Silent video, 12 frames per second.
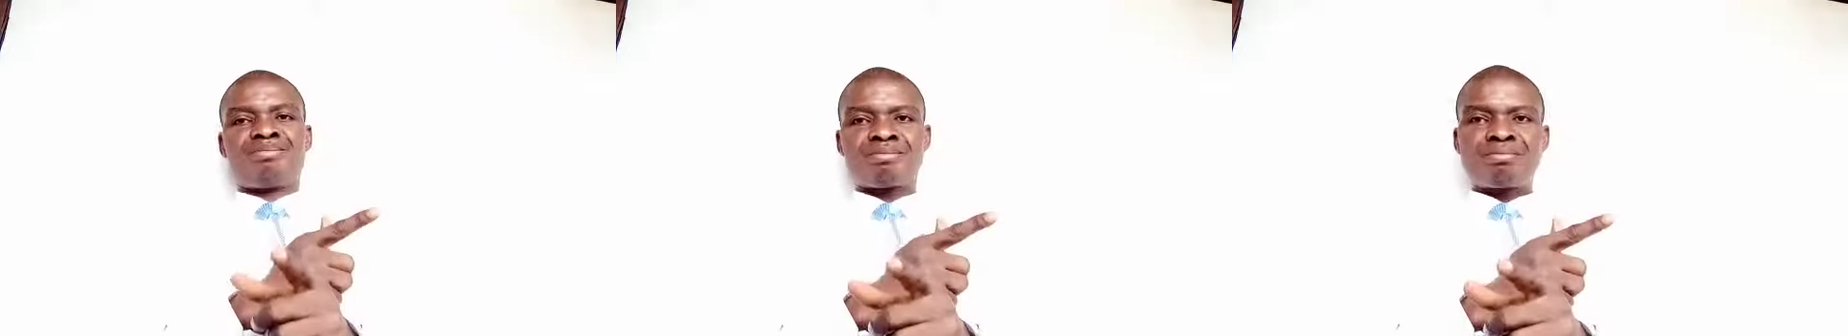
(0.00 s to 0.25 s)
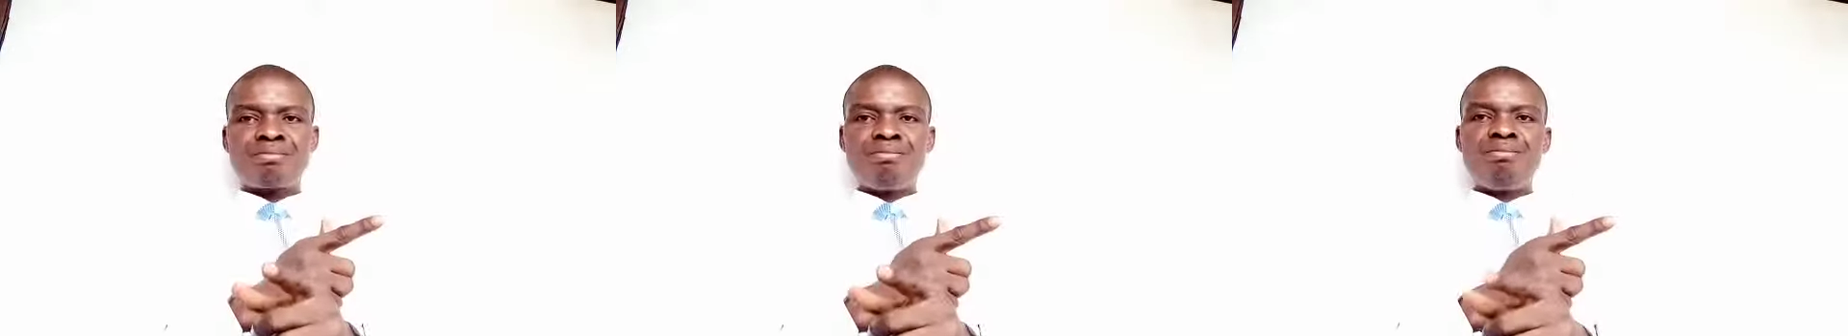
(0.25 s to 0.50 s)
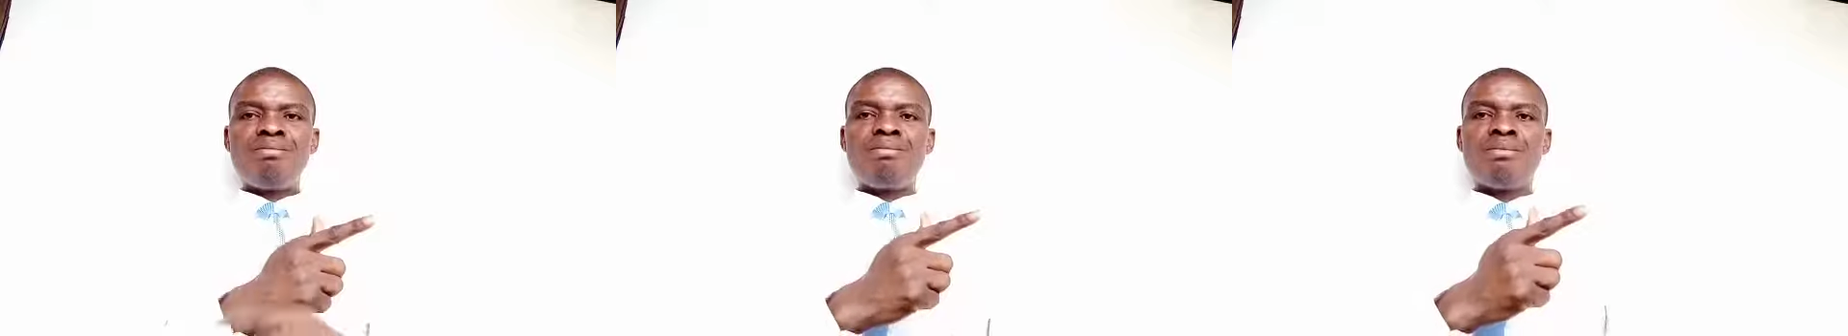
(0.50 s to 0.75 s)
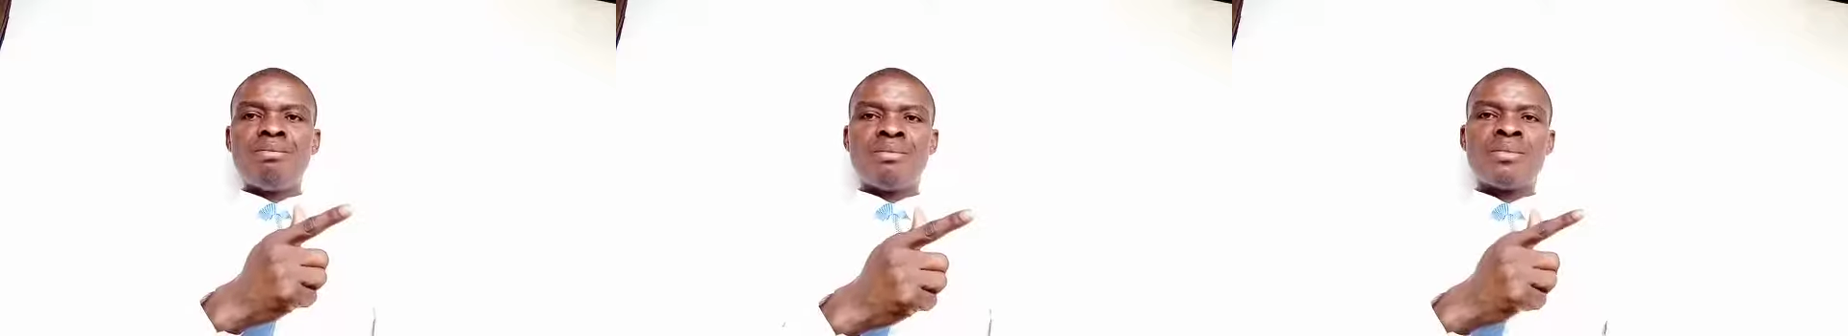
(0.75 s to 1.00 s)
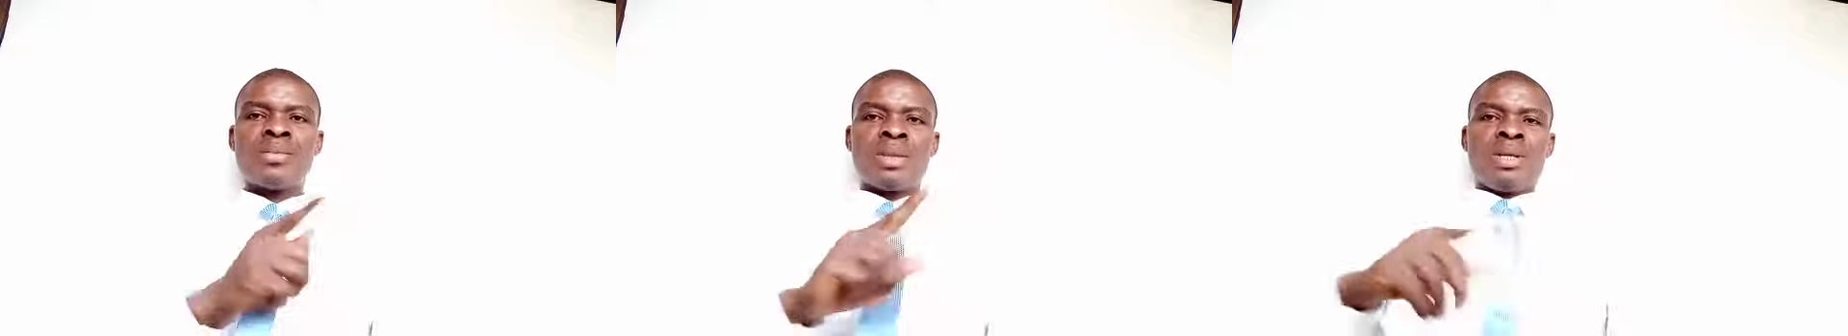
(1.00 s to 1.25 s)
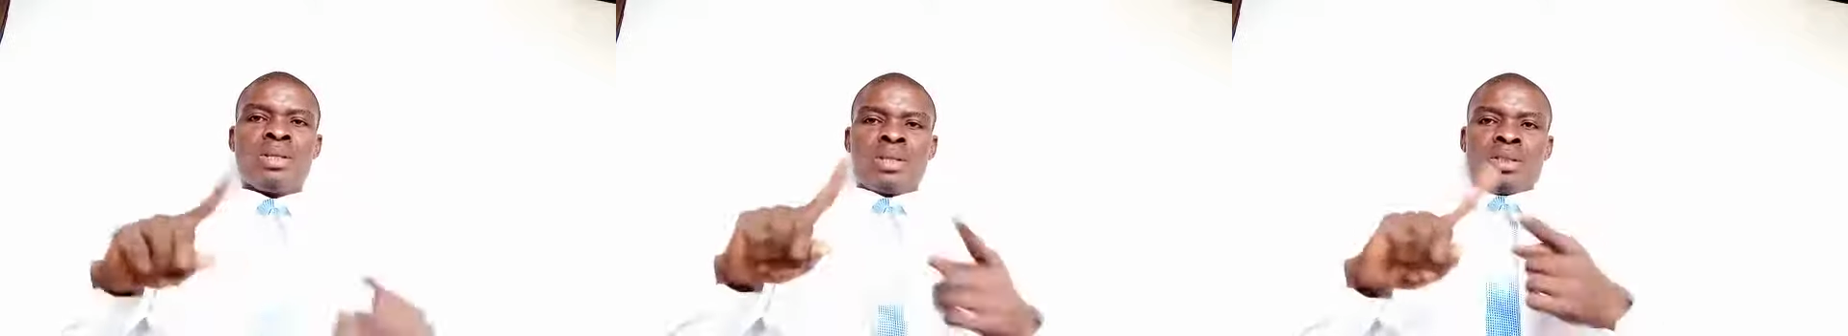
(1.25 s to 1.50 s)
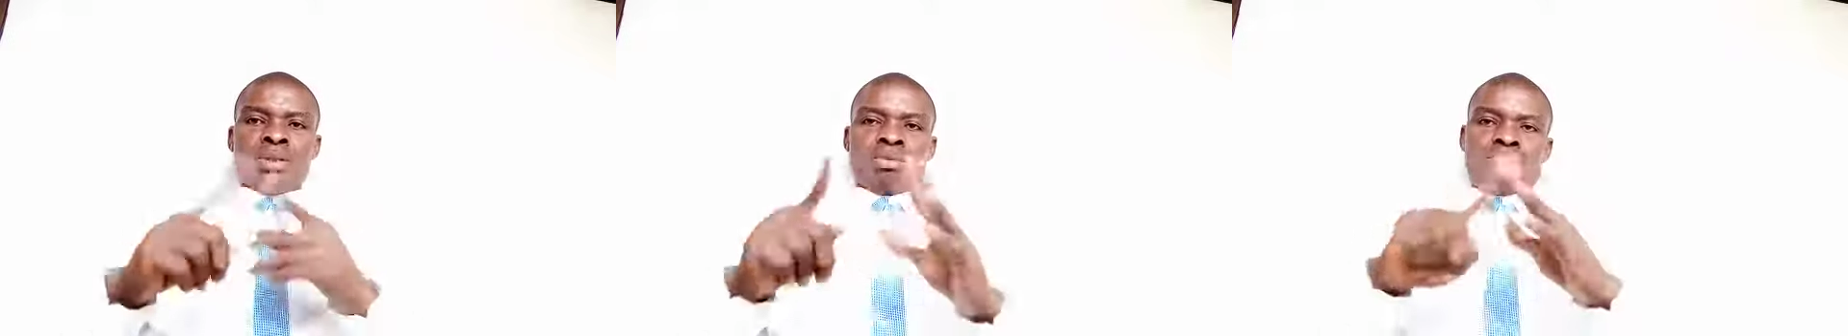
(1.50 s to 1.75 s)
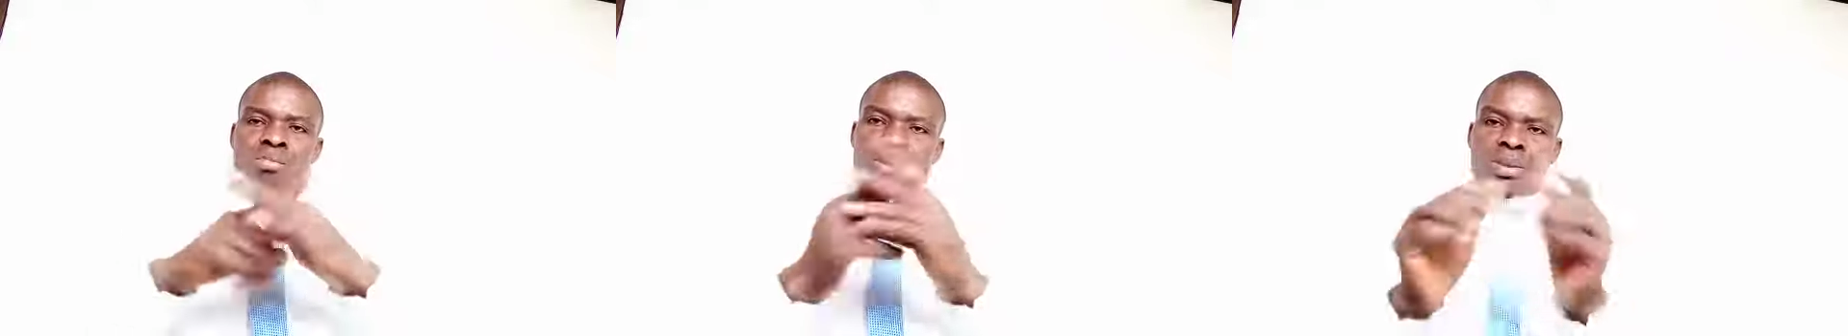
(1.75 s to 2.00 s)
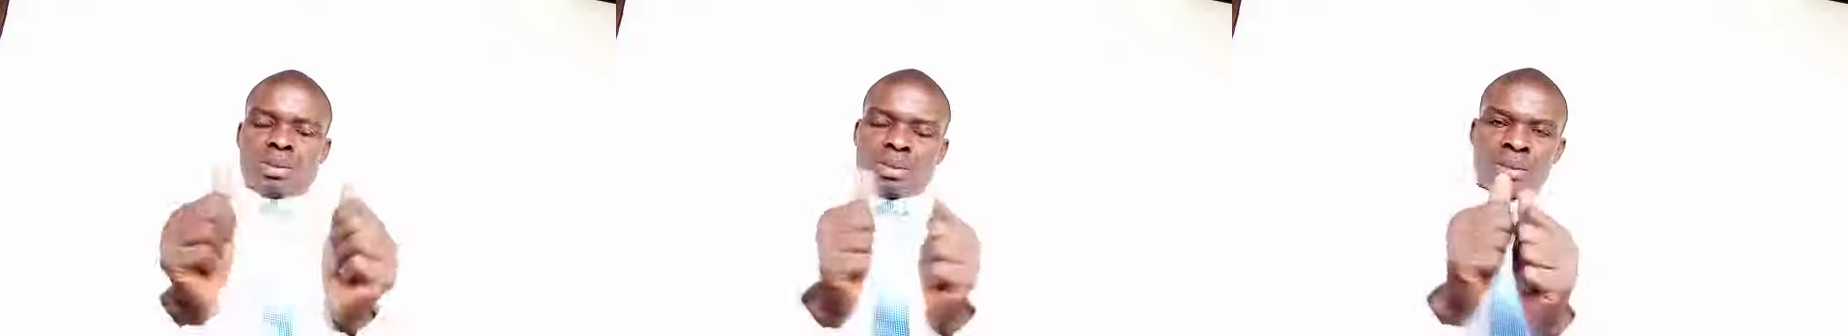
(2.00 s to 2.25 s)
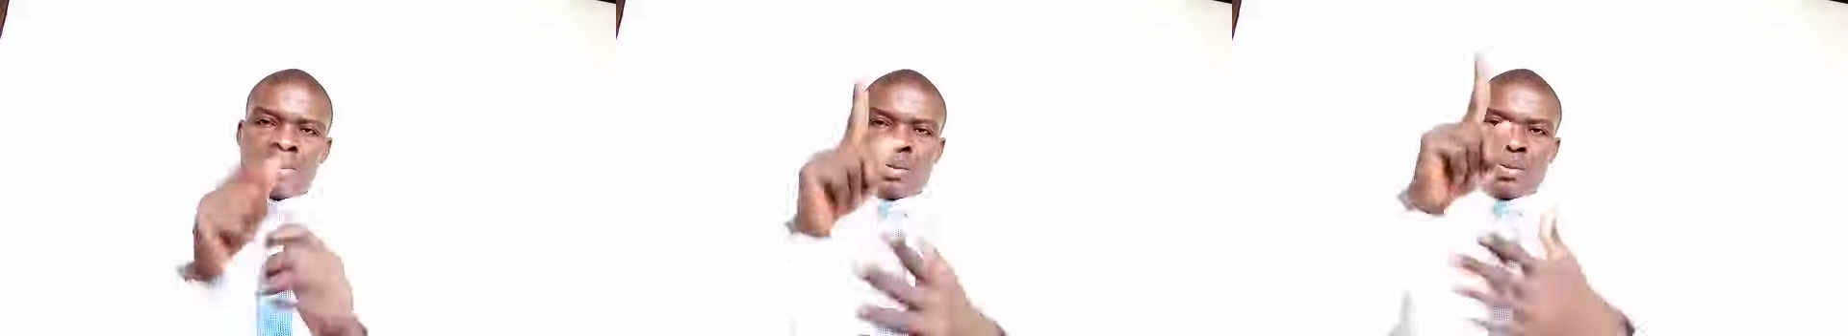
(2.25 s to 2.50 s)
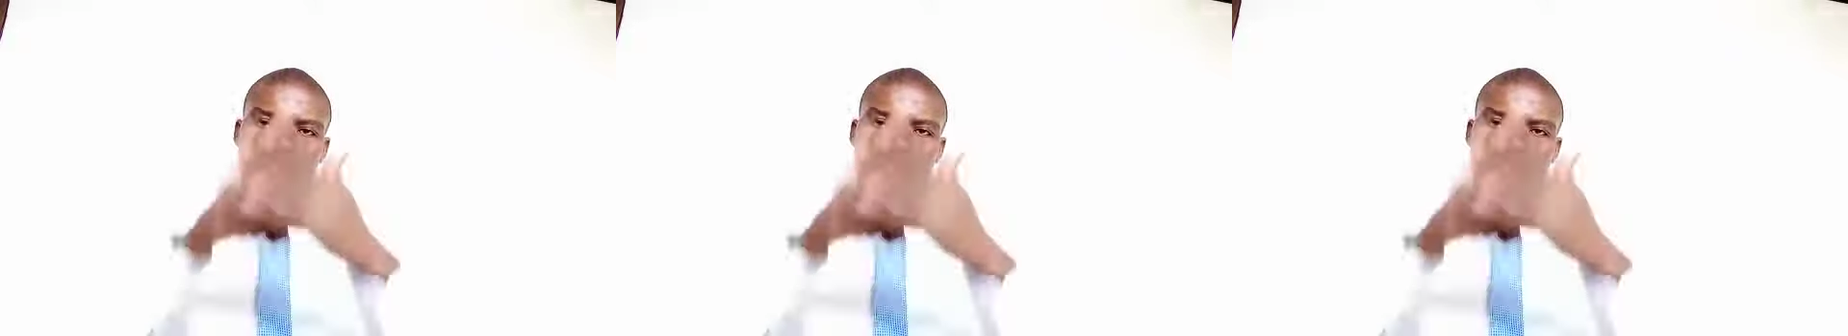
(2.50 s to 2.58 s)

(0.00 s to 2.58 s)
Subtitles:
To begin with, what is poetry?